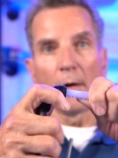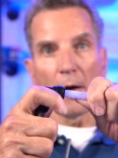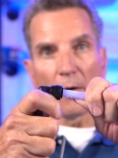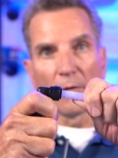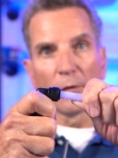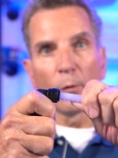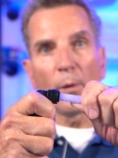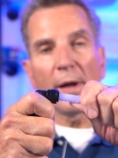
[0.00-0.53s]

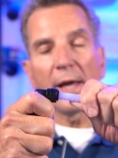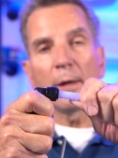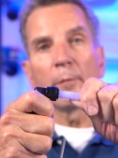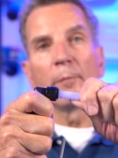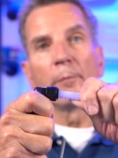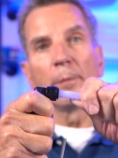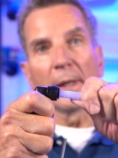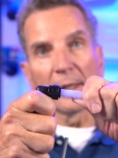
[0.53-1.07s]
all the way,
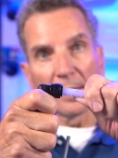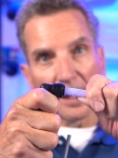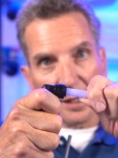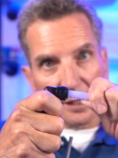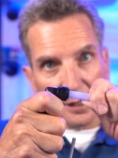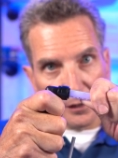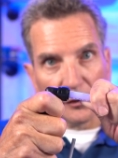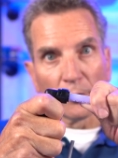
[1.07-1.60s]
but
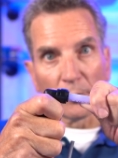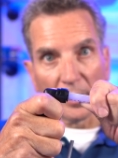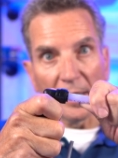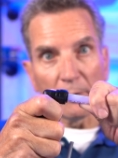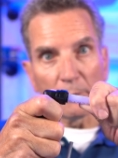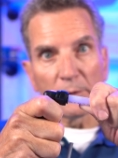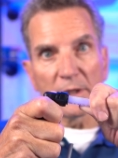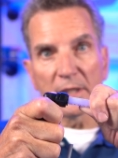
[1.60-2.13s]
you'll
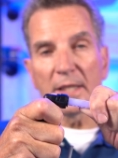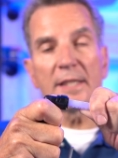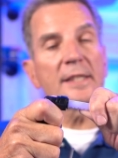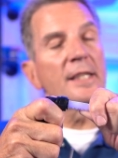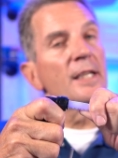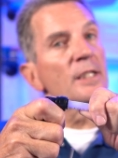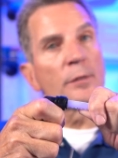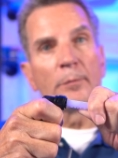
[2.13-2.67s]
get
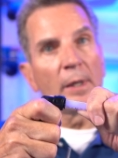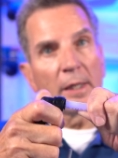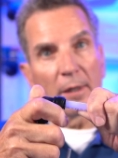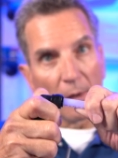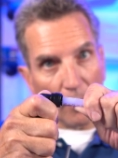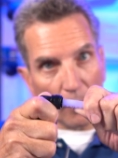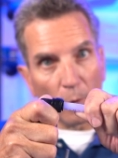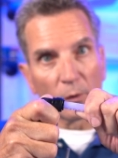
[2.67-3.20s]
resistance, but
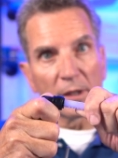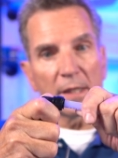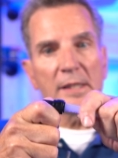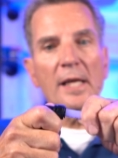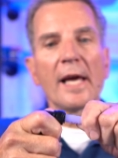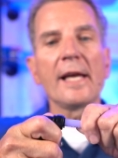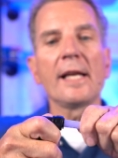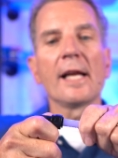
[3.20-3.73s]
hold it
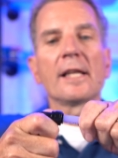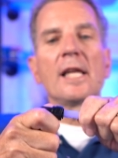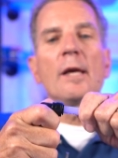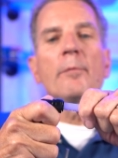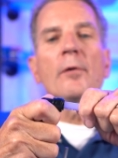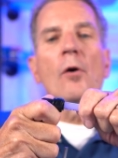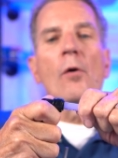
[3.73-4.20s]
tight and keep